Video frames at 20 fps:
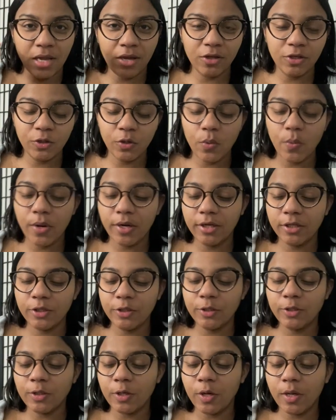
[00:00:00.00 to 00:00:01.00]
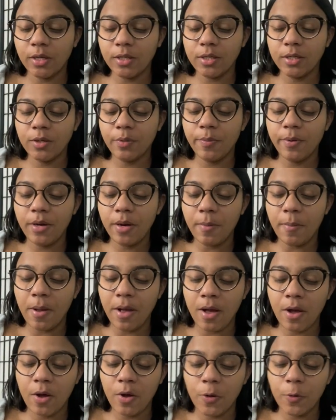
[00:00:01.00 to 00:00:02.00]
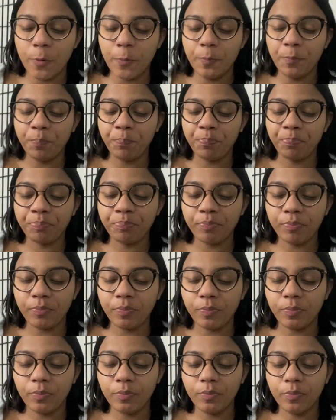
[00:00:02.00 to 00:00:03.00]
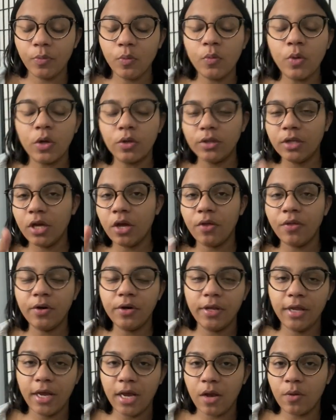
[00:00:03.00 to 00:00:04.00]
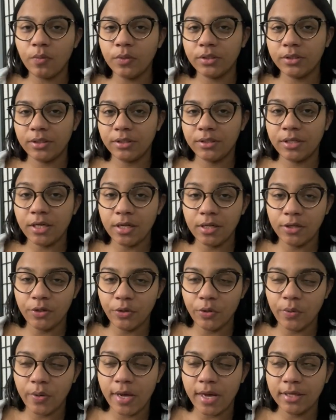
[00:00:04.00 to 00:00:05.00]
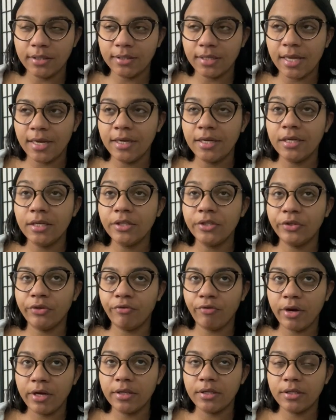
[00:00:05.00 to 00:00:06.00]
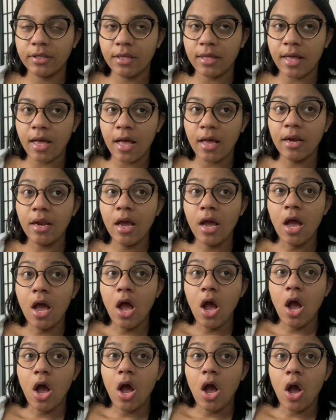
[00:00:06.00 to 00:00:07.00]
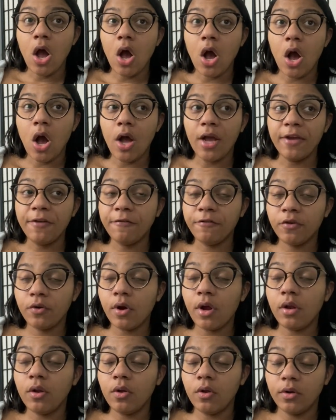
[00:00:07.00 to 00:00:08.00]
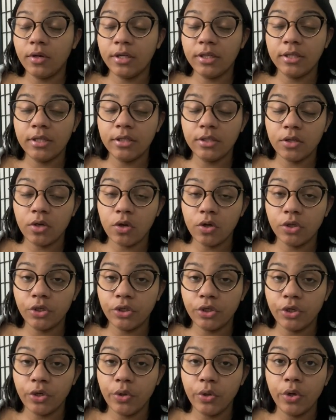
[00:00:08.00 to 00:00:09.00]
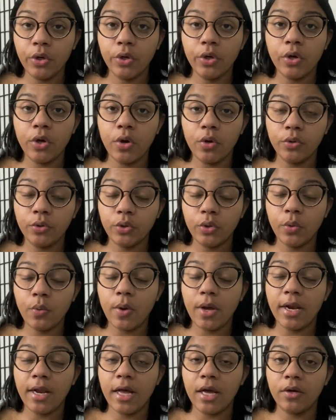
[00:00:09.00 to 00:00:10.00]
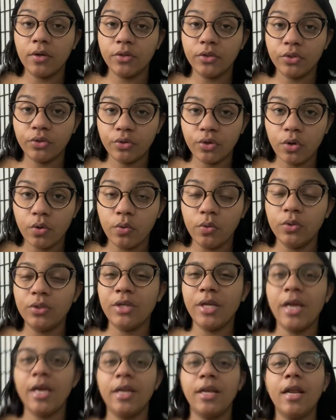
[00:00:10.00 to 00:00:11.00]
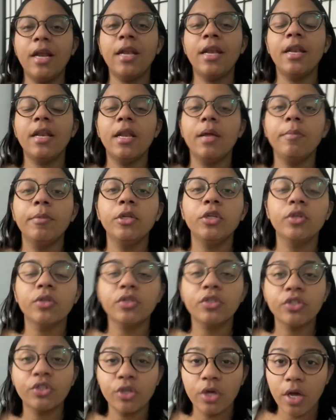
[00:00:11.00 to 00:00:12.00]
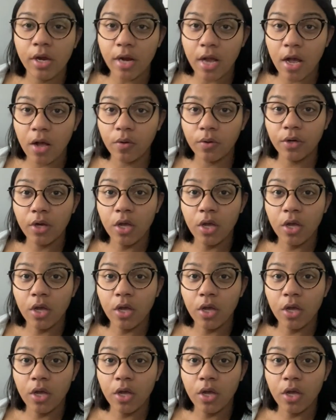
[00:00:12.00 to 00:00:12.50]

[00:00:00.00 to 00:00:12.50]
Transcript: also wanted to talk a little bit about, well, the other day I was telling you guys that it is crazy that if you're alone in this country, you can go through a lot of struggles. And let me just shout out